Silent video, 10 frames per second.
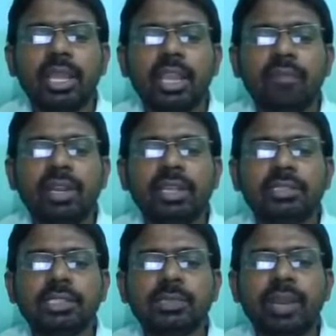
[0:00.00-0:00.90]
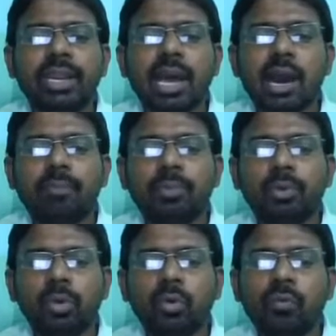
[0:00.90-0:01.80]
If it is spread up
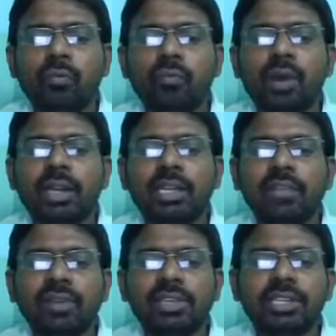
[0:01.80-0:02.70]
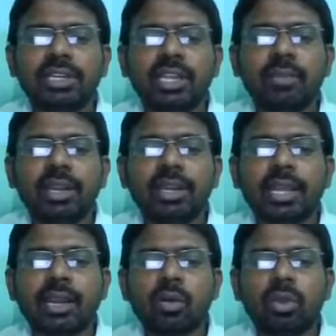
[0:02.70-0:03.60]
to 45 centimeter
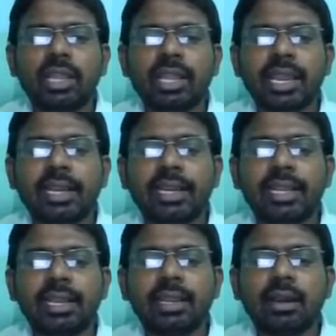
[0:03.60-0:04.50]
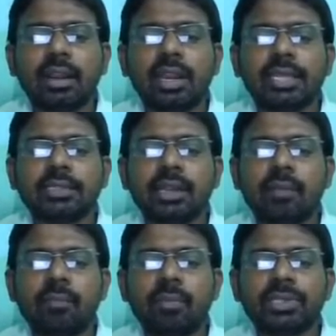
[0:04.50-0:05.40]
around the candle, called as a
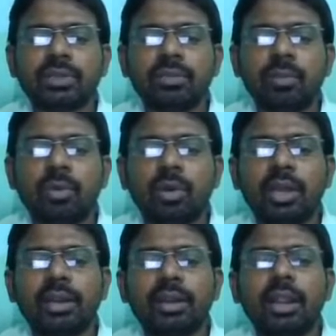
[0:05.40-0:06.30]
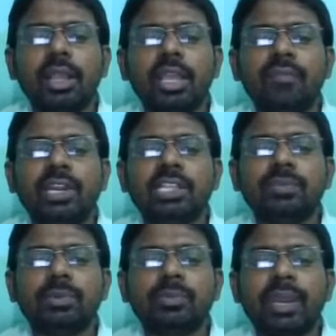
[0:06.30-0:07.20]
combustible product. If it
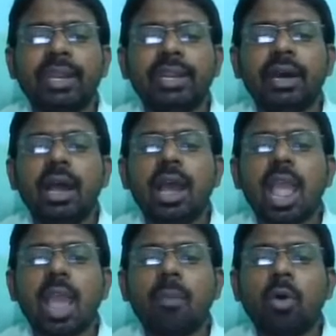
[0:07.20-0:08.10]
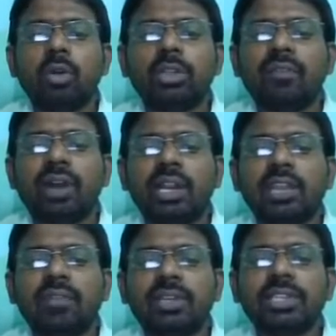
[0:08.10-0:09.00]
is spread above the
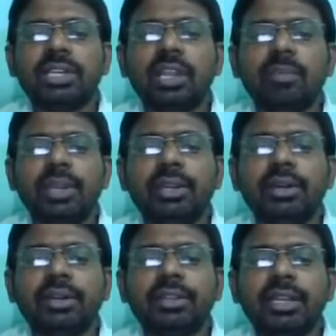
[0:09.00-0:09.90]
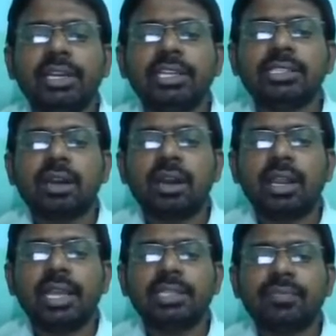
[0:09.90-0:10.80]
45 centimeter, then it is
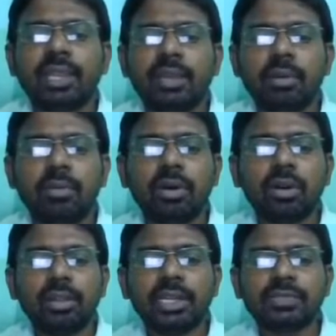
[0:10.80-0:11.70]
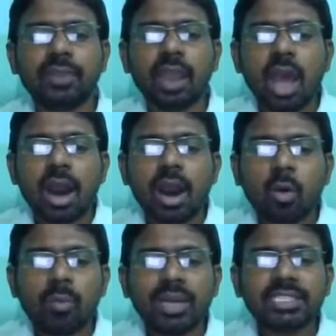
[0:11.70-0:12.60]
called as flammable. That's why
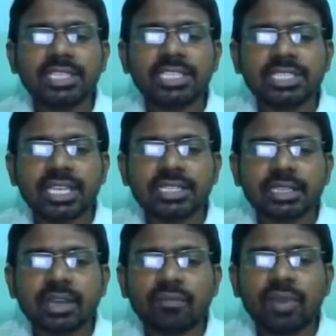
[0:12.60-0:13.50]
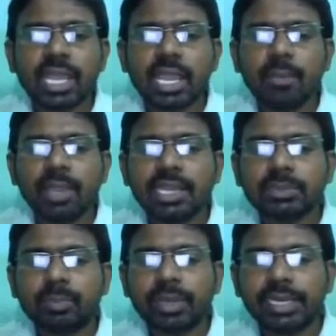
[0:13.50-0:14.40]
how much distance the flame can
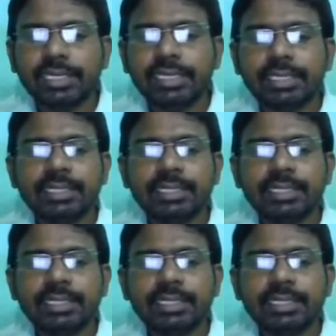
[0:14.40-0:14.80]
spread.